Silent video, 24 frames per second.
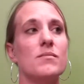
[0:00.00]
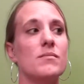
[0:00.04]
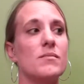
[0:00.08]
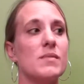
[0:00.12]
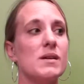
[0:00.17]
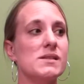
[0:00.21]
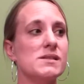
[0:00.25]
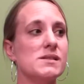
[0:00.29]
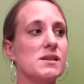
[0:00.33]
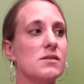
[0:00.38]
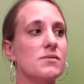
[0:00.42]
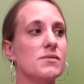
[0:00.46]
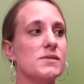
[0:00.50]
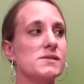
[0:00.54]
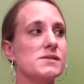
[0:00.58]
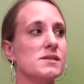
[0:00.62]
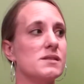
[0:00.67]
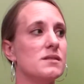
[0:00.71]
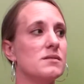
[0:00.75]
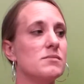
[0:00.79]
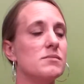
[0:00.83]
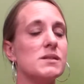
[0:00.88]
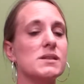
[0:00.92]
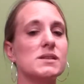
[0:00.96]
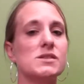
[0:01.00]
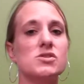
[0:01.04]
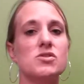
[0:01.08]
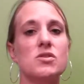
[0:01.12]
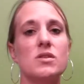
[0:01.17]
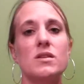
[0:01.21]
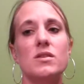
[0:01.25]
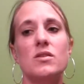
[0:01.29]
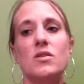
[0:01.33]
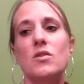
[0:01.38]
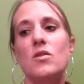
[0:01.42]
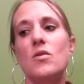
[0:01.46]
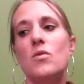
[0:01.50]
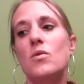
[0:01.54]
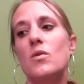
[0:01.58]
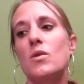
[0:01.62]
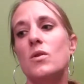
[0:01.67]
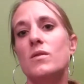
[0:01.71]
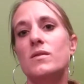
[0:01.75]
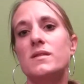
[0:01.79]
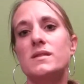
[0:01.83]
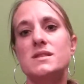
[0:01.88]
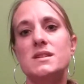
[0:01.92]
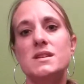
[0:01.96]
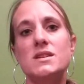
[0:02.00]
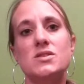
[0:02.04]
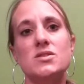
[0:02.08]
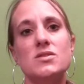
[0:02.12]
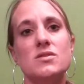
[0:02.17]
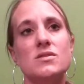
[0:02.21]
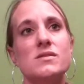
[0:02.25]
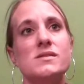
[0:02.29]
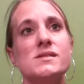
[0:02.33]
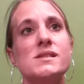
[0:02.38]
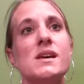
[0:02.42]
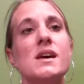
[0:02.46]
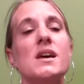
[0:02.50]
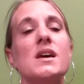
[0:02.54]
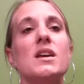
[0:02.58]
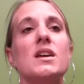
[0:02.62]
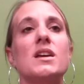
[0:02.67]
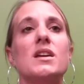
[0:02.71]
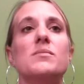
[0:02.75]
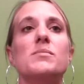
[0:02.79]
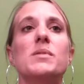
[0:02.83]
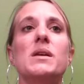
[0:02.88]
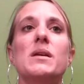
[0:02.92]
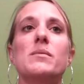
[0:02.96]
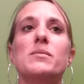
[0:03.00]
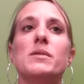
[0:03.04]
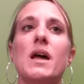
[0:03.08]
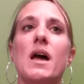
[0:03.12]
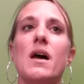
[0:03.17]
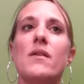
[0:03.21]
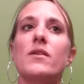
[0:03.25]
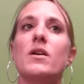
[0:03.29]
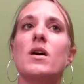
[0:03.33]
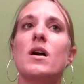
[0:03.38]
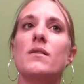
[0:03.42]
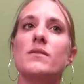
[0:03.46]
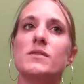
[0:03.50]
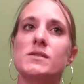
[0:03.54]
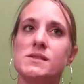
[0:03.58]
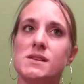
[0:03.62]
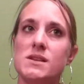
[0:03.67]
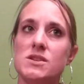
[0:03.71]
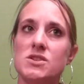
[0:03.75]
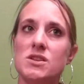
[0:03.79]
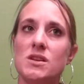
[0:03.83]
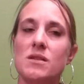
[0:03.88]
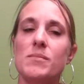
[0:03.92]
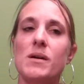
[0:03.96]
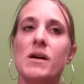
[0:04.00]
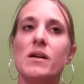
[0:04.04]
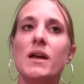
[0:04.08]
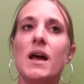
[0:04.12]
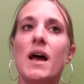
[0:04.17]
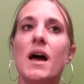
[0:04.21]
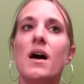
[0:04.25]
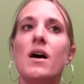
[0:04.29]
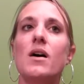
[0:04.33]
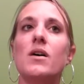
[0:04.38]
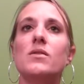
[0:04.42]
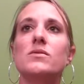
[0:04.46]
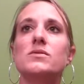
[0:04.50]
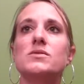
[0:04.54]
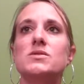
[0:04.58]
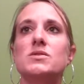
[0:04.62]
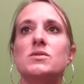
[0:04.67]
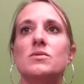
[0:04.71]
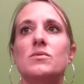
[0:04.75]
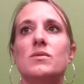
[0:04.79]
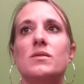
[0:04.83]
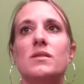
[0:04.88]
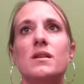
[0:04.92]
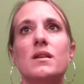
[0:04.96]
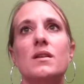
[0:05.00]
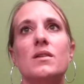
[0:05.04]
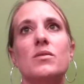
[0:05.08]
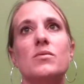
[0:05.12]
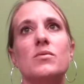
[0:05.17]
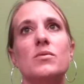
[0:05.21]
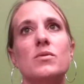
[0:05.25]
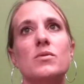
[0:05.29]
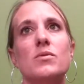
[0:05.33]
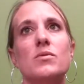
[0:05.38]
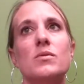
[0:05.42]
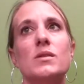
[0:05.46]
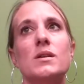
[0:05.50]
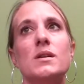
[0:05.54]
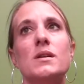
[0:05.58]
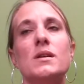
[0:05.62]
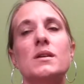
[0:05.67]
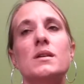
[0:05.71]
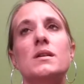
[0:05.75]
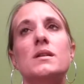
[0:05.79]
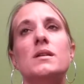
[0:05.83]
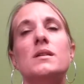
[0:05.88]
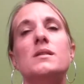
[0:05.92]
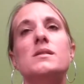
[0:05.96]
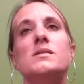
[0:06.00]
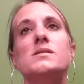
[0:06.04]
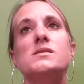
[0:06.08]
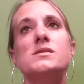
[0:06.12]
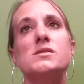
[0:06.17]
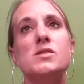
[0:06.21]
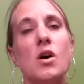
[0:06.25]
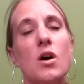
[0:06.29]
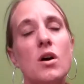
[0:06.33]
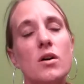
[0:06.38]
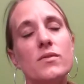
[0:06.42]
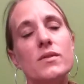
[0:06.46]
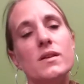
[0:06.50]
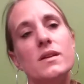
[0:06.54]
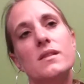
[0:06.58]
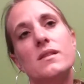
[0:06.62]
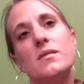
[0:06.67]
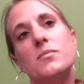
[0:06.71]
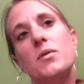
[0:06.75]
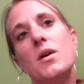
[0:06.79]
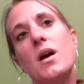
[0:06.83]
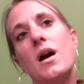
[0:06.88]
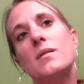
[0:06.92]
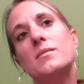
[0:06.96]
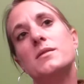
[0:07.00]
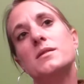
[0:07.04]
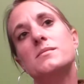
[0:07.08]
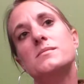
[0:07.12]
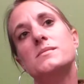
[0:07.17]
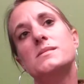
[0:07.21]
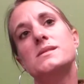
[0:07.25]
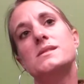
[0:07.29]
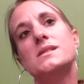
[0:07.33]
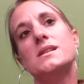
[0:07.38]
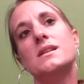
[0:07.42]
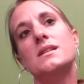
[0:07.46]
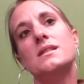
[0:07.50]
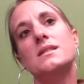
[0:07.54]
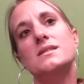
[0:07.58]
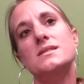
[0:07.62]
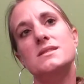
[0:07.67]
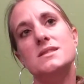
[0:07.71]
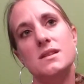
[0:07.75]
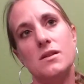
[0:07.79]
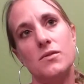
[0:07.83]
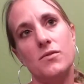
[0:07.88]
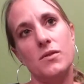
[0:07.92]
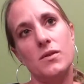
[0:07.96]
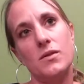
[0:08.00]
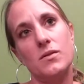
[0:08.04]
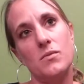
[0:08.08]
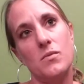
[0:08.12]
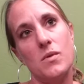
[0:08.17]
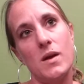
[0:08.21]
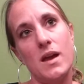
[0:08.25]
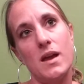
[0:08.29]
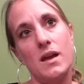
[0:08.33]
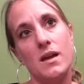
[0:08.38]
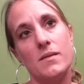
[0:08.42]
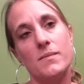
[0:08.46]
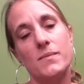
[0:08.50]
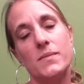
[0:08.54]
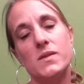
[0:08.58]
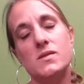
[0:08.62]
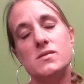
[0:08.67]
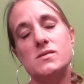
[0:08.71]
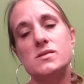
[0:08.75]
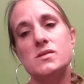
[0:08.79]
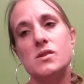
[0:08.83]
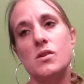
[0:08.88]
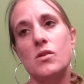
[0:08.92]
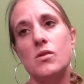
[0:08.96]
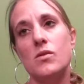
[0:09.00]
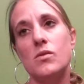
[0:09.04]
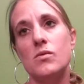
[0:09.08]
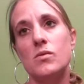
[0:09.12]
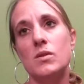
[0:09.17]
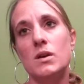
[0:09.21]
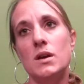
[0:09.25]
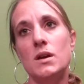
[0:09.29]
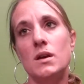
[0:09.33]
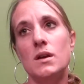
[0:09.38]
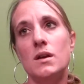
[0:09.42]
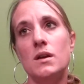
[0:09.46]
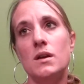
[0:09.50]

myself as an administrator or the teachers could be able to have a conversation about how to think through solving the problems in a different way. So